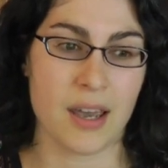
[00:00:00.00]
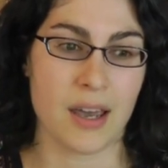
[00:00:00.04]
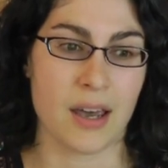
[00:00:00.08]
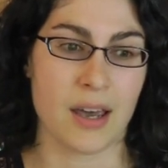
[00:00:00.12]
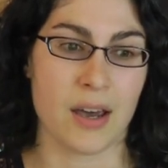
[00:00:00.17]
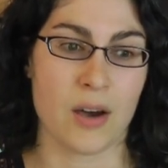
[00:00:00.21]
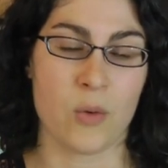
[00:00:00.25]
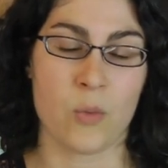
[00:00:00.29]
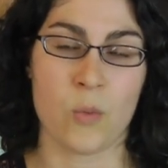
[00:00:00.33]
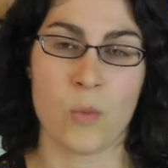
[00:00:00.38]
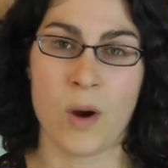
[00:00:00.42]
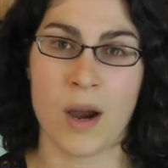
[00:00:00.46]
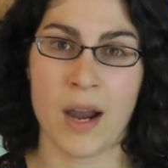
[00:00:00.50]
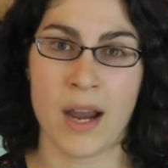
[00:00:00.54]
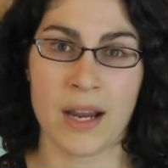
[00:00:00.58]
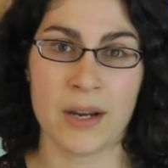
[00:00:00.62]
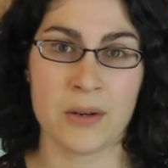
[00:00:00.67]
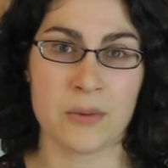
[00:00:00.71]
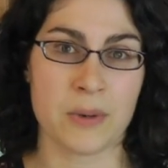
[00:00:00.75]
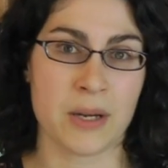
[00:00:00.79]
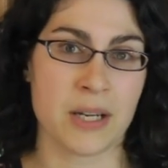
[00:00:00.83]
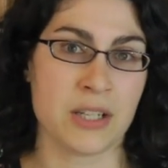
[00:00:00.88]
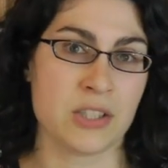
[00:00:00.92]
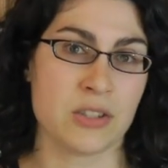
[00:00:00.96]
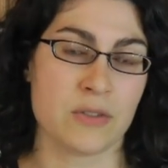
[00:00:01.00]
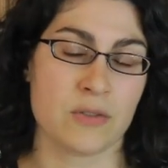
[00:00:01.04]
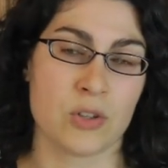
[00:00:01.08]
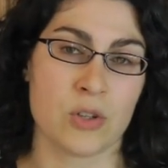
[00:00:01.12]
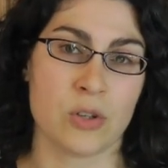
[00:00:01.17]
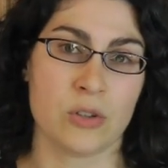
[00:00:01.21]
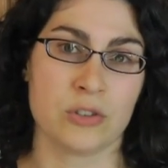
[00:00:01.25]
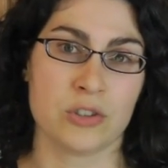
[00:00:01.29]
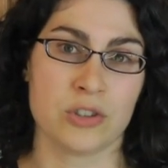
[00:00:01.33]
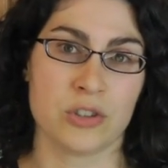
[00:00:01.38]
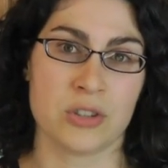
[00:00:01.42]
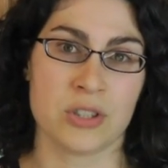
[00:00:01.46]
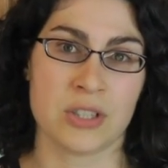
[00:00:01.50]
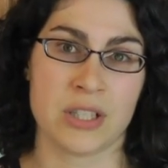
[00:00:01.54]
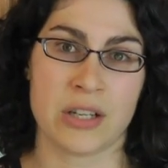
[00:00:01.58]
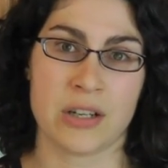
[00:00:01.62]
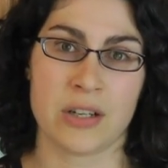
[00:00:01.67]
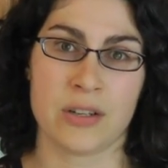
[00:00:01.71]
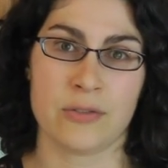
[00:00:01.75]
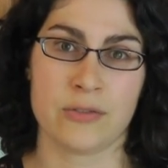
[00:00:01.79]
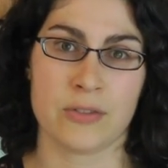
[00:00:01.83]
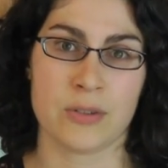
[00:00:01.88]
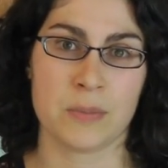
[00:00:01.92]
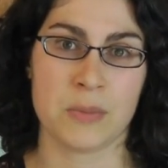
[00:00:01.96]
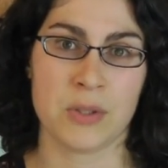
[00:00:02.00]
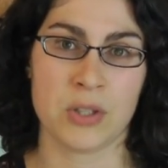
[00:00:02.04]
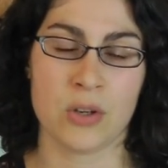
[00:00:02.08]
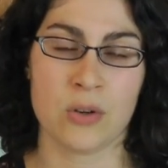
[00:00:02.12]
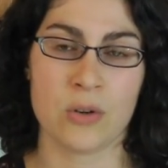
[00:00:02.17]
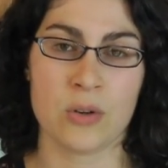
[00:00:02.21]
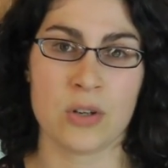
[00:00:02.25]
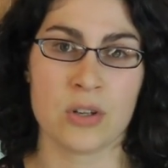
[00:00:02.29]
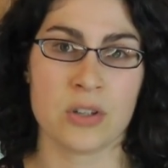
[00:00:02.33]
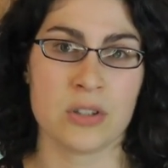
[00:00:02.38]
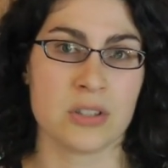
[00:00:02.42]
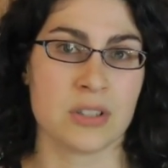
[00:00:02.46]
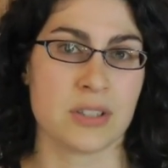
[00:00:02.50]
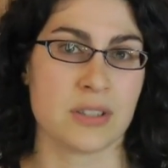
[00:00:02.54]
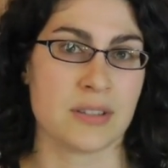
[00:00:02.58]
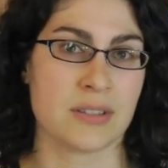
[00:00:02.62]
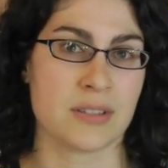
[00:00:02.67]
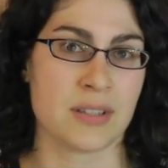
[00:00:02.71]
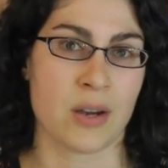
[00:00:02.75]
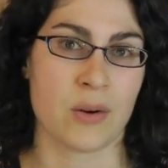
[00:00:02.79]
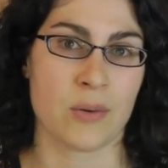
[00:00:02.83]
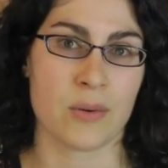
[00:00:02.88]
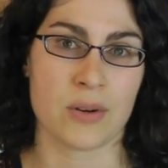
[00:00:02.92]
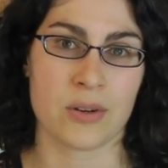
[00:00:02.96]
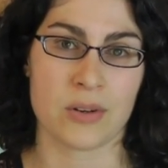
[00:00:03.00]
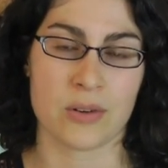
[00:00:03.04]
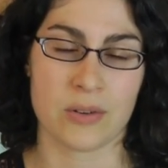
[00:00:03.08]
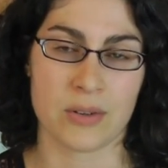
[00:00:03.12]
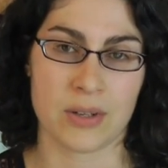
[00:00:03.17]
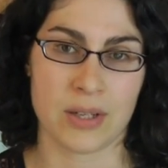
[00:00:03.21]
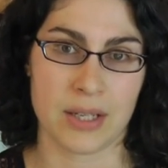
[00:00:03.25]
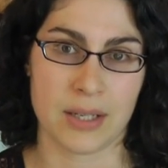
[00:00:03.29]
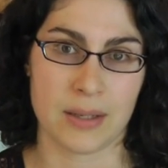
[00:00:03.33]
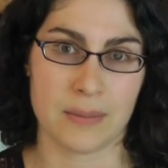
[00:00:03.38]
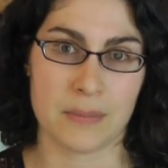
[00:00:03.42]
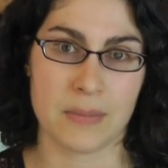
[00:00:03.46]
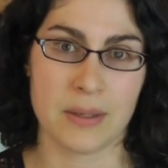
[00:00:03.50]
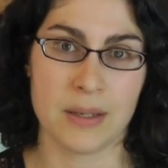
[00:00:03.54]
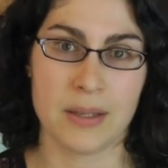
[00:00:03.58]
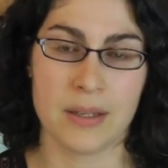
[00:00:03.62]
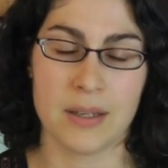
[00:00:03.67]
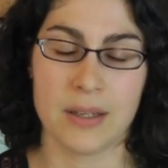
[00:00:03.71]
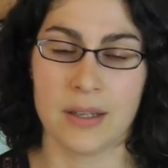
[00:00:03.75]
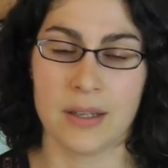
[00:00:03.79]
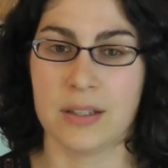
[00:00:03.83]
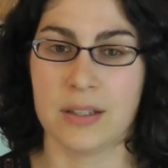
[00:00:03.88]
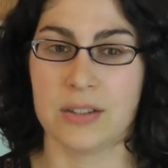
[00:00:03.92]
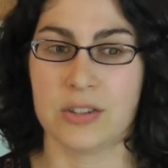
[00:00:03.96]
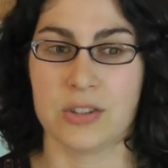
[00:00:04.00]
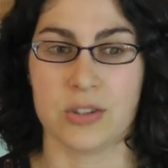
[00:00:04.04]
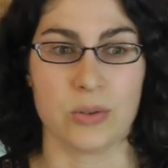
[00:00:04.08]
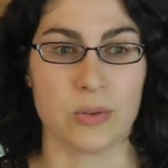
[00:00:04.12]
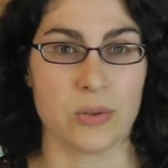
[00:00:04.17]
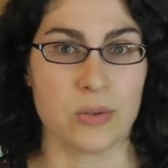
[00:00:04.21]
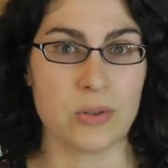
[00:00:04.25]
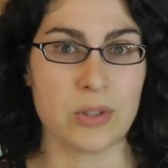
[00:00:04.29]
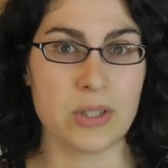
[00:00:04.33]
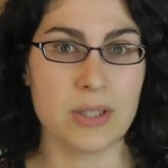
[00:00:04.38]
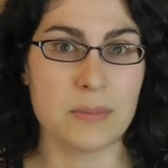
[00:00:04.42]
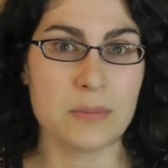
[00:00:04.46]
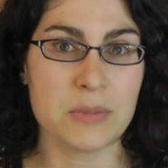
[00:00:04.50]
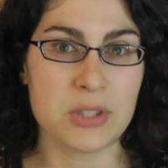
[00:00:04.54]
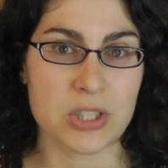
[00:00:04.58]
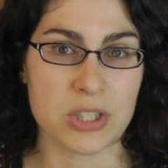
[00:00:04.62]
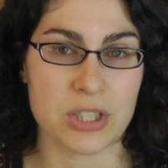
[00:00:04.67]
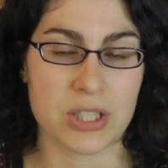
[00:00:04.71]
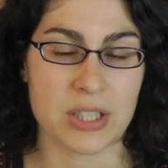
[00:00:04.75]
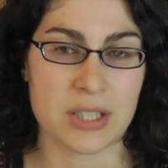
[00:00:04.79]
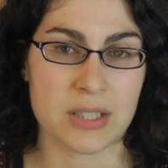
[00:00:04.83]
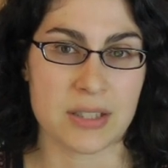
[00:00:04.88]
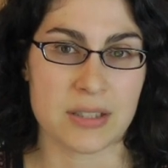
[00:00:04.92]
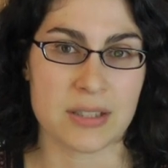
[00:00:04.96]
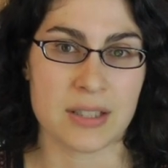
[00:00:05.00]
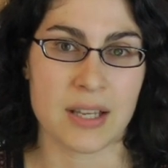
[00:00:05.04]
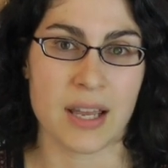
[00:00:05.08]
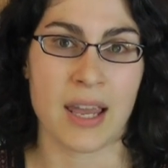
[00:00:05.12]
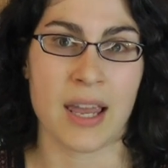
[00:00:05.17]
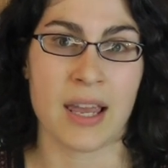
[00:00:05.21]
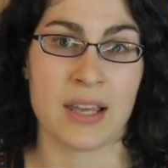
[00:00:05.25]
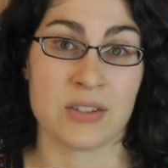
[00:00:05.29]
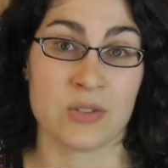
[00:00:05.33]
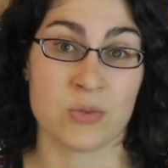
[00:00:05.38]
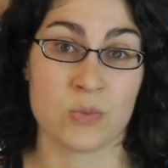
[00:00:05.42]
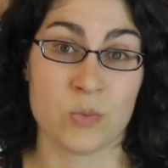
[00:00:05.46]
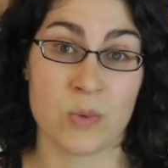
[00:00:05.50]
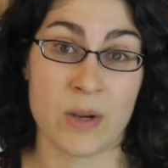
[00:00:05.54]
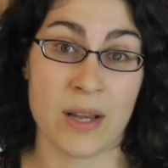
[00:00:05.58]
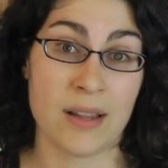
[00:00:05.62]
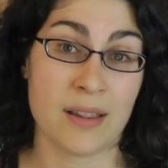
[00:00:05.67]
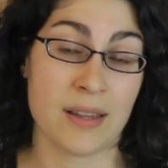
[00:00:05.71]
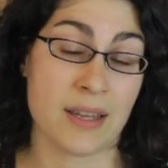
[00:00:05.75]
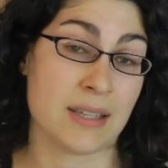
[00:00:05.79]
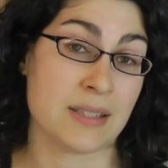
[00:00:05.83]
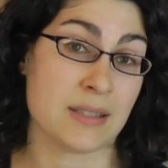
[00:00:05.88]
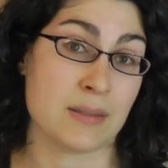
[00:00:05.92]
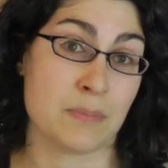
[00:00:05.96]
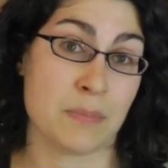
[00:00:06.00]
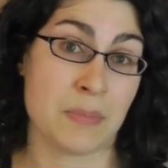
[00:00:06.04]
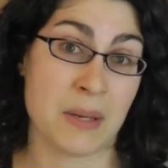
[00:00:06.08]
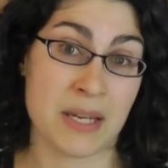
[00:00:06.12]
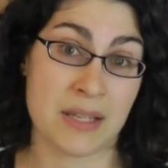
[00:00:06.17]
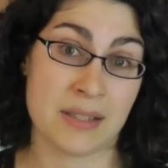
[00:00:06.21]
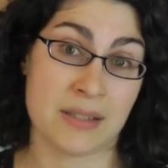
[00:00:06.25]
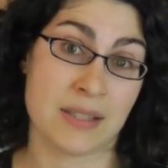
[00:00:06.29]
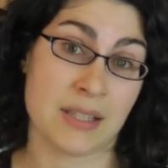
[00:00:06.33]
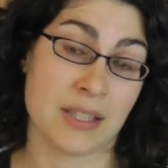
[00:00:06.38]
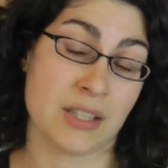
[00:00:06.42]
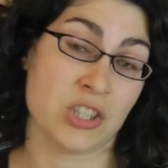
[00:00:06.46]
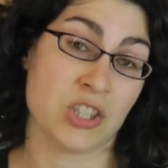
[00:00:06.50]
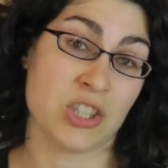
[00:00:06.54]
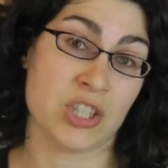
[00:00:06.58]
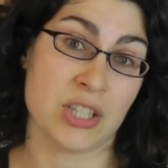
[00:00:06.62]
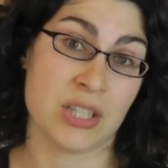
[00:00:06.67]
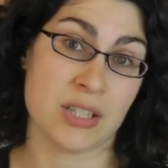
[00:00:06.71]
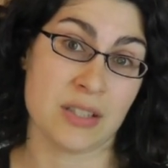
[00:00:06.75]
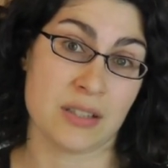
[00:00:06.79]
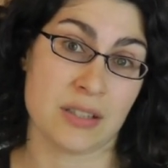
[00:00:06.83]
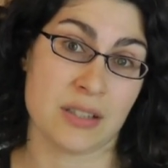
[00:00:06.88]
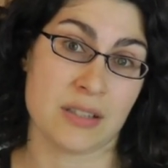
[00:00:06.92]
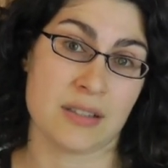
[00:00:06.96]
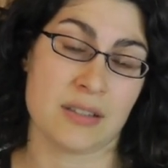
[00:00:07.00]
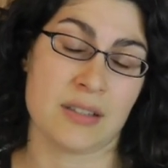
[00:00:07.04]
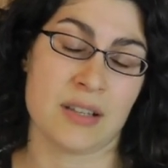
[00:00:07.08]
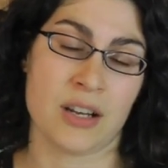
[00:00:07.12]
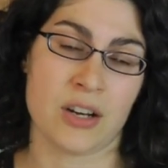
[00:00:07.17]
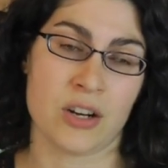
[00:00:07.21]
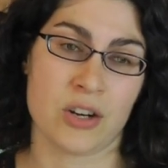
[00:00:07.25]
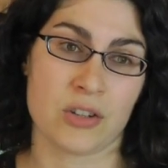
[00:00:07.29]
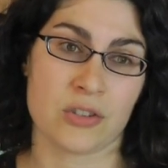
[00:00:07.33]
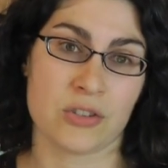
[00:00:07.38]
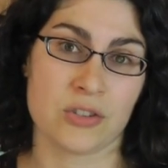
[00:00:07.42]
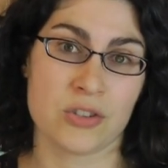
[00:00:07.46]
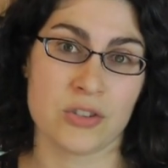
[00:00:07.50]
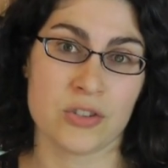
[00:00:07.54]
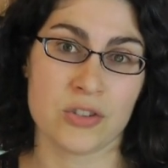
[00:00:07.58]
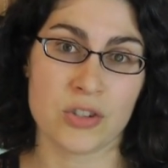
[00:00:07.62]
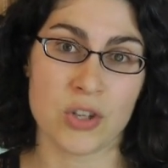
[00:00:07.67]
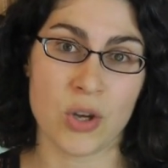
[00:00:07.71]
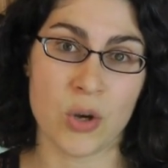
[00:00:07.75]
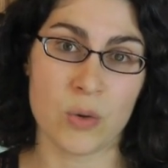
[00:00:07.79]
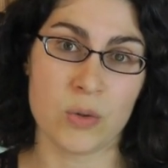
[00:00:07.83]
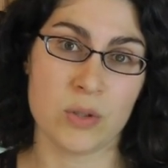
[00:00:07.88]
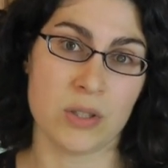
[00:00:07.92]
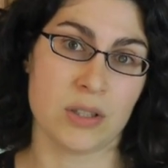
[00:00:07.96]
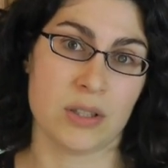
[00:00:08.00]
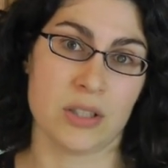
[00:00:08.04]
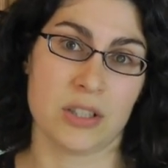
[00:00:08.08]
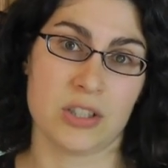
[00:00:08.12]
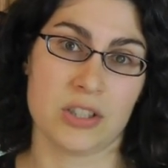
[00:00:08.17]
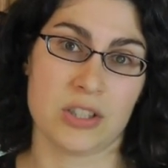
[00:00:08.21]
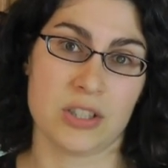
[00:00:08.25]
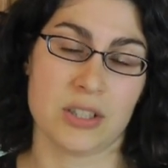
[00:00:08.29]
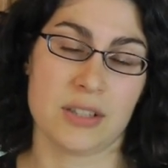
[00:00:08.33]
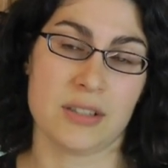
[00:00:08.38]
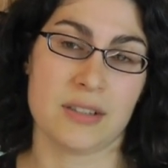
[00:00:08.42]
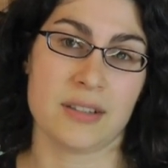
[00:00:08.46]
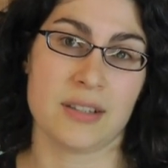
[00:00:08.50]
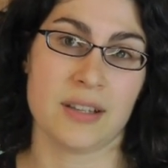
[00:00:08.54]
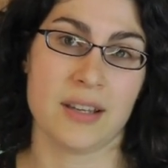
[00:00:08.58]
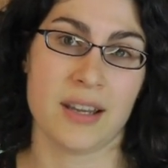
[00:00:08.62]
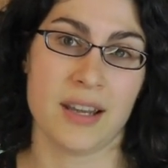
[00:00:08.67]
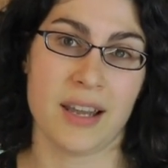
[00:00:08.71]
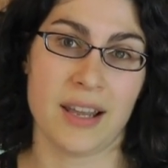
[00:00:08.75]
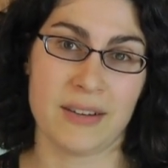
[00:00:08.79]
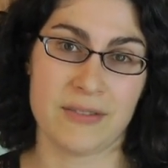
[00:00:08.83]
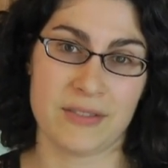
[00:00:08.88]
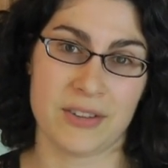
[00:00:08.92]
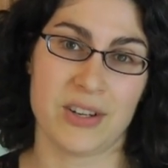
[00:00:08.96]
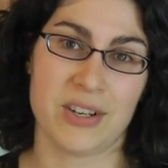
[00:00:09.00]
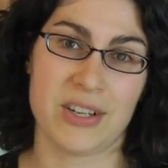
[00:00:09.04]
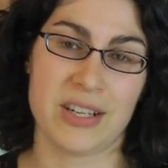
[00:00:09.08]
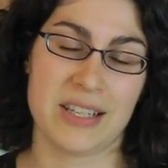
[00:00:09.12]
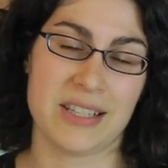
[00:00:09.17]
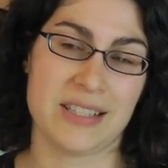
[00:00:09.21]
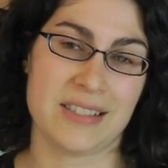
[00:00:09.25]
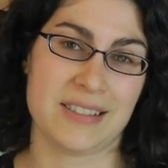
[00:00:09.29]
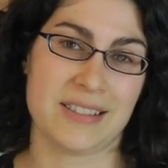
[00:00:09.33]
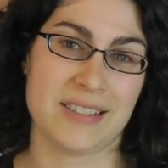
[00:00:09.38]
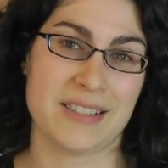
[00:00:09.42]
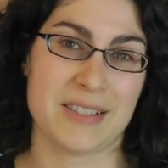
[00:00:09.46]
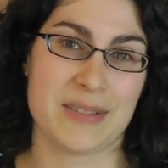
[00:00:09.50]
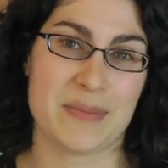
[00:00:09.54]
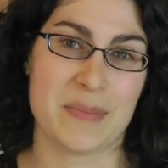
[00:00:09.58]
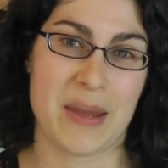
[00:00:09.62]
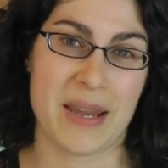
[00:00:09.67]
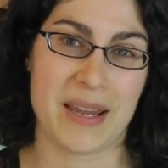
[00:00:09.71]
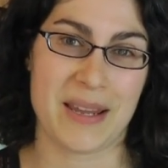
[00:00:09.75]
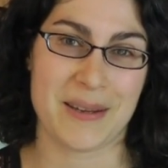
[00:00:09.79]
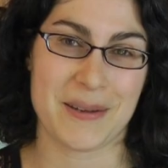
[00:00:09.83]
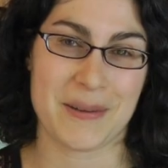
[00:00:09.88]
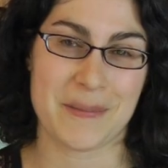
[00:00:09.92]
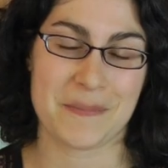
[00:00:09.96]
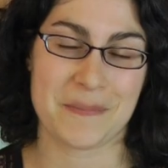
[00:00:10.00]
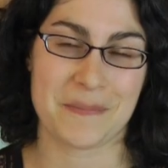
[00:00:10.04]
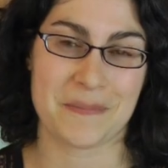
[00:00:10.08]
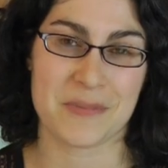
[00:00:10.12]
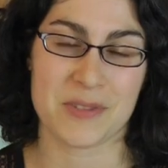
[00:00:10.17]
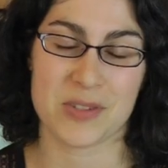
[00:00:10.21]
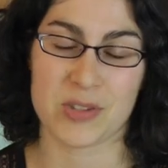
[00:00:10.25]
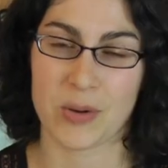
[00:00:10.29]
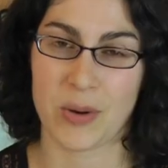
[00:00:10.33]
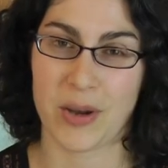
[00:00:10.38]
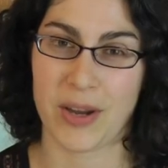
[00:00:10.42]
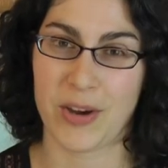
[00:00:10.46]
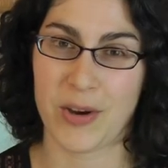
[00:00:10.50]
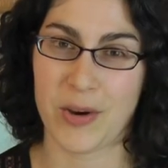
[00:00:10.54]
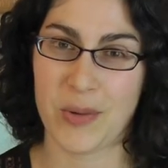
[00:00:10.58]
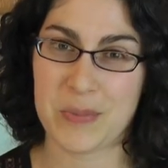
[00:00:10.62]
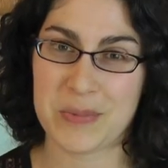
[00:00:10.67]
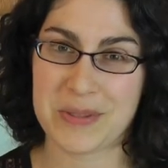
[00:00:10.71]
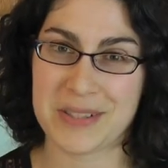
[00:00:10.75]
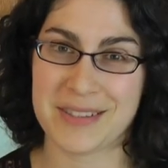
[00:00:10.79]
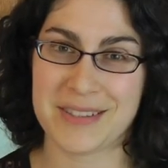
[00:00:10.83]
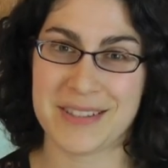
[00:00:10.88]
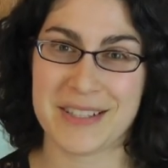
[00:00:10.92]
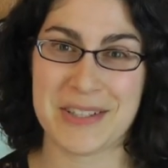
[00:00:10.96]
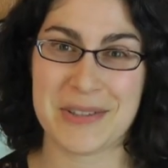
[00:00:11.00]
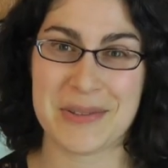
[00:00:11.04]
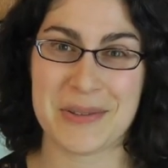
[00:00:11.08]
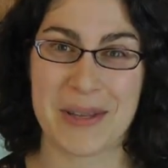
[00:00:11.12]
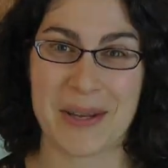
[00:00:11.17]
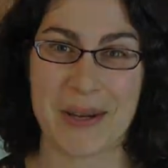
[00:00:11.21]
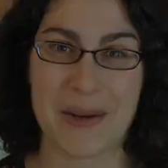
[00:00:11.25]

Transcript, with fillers: A wide range of cultured dairy, from yogurt to sour cream to cream cheese, as well as basic cheeses that are so delicious and very easy to make. So I hope to see you